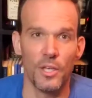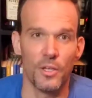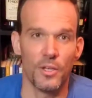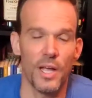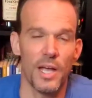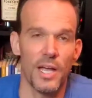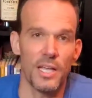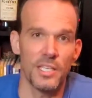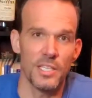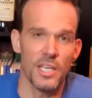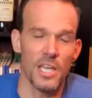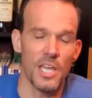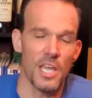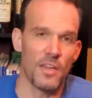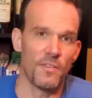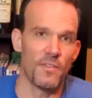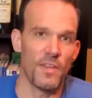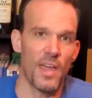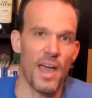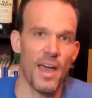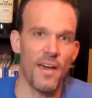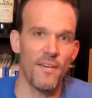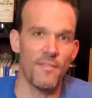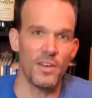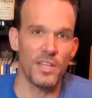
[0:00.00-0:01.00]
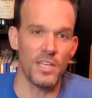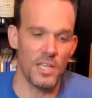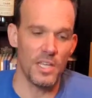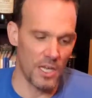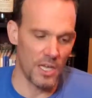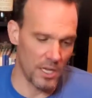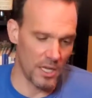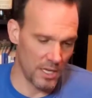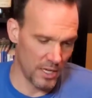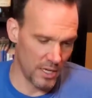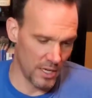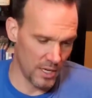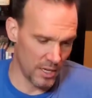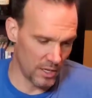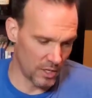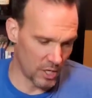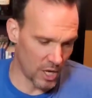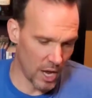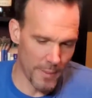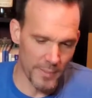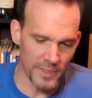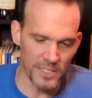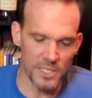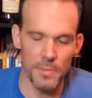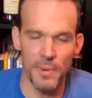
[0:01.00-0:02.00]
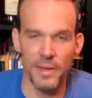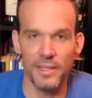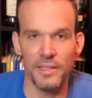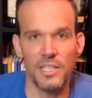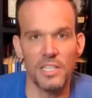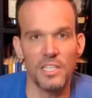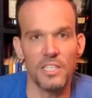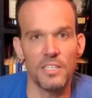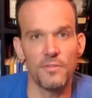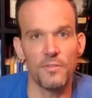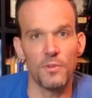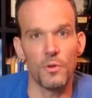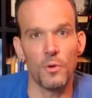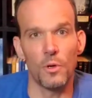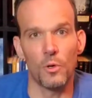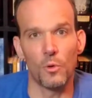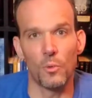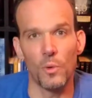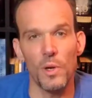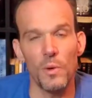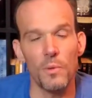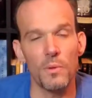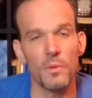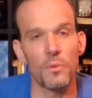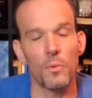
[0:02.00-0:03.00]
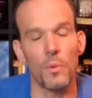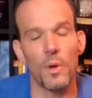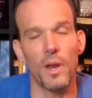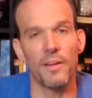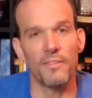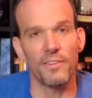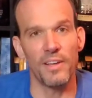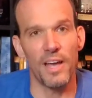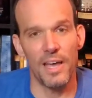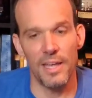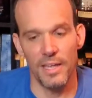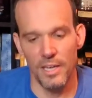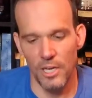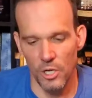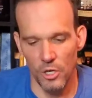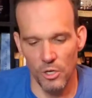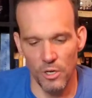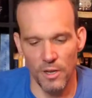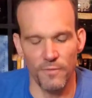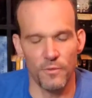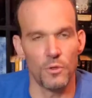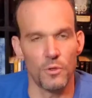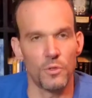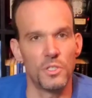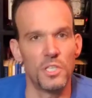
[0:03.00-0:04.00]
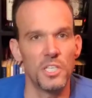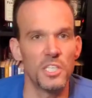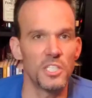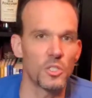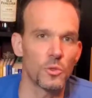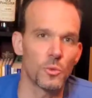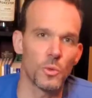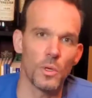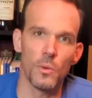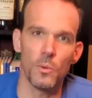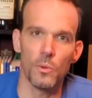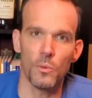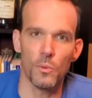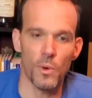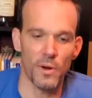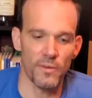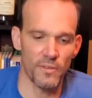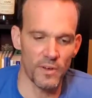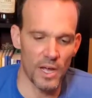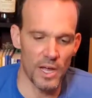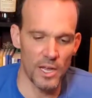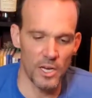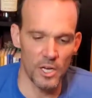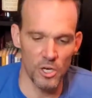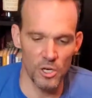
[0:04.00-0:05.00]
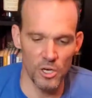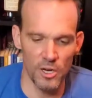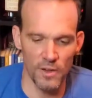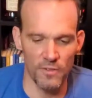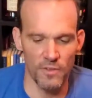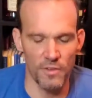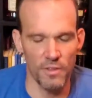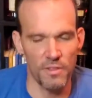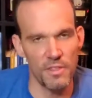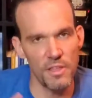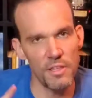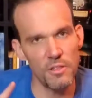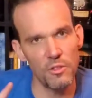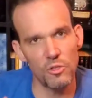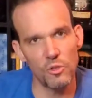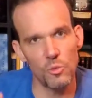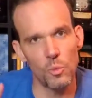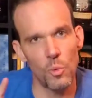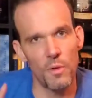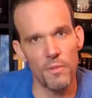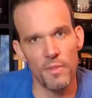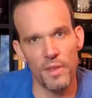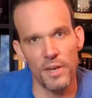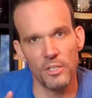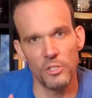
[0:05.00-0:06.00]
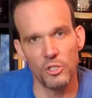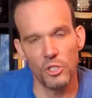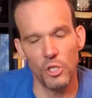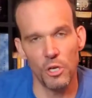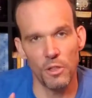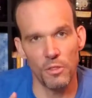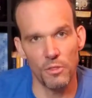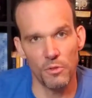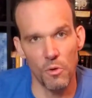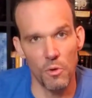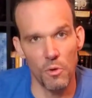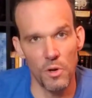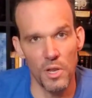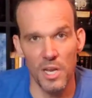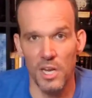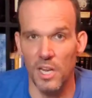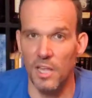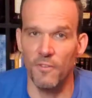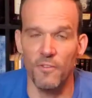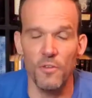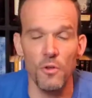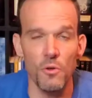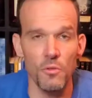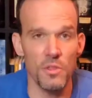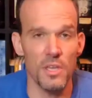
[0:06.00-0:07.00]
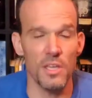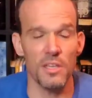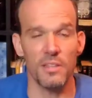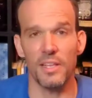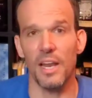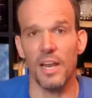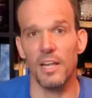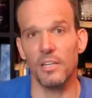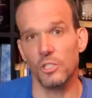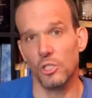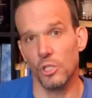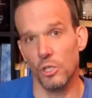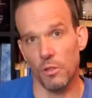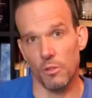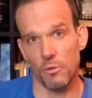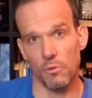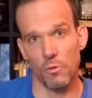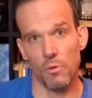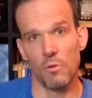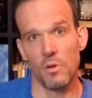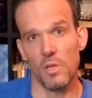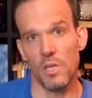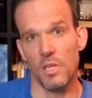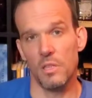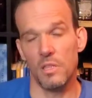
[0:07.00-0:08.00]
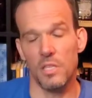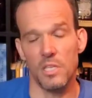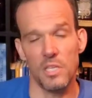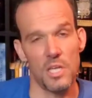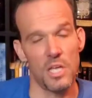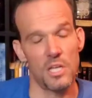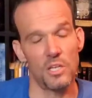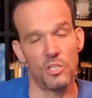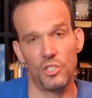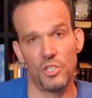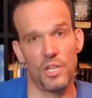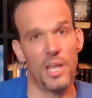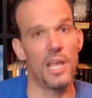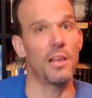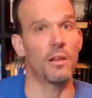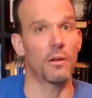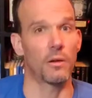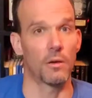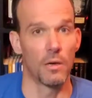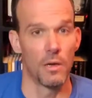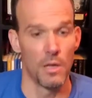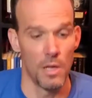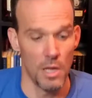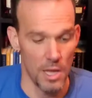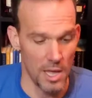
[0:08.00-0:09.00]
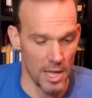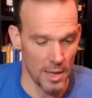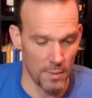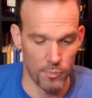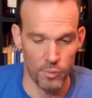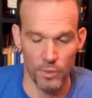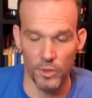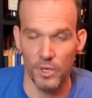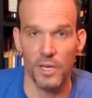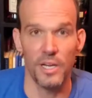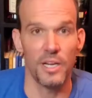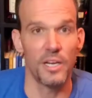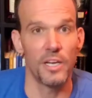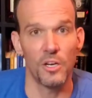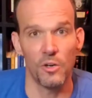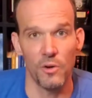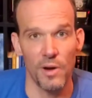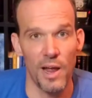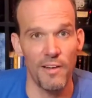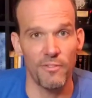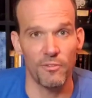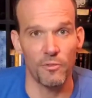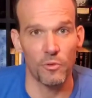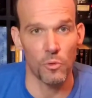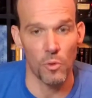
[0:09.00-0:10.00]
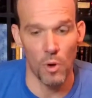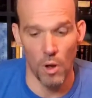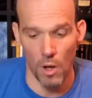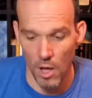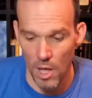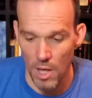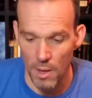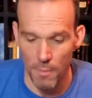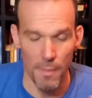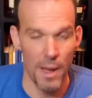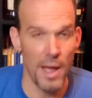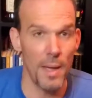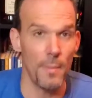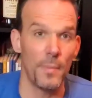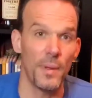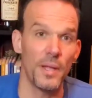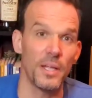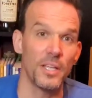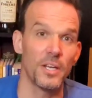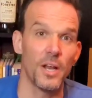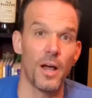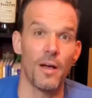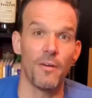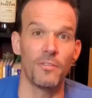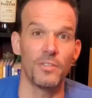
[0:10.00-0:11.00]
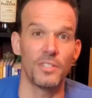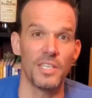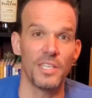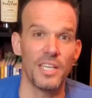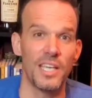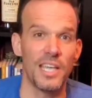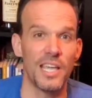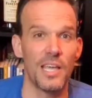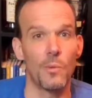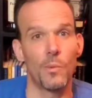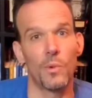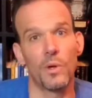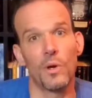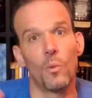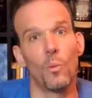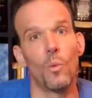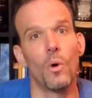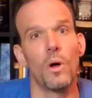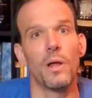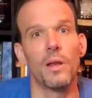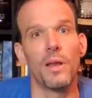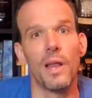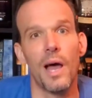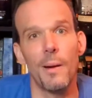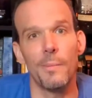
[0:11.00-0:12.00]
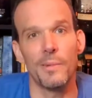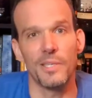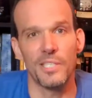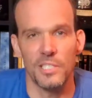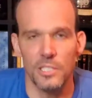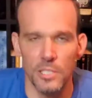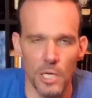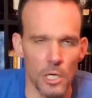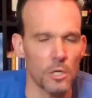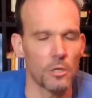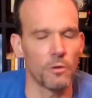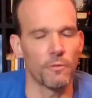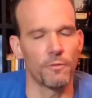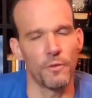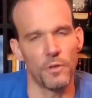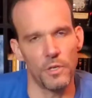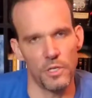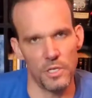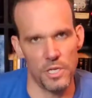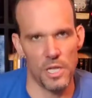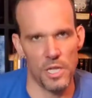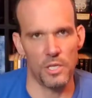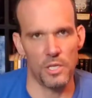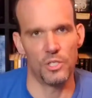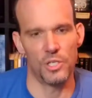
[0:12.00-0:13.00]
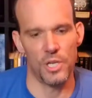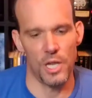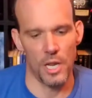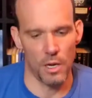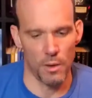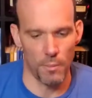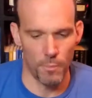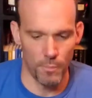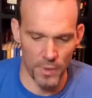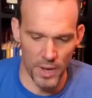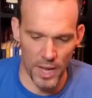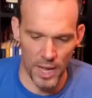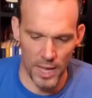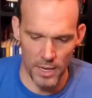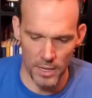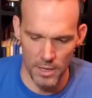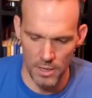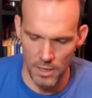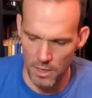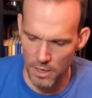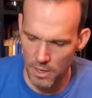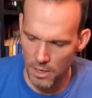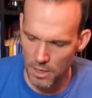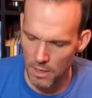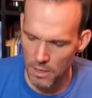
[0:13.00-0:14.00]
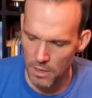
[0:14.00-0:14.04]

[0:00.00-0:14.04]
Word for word: you guys, if you have any uh, comments about this, if you agree with what I've got here, if you disagree with what I've got here, if you think there's one that I should have thrown in, if you think that I should have thrown in the H. Taylor and put it in here after all, my opinion, obviously, it would have won. I'm a sucker for E.H. Taylor, but.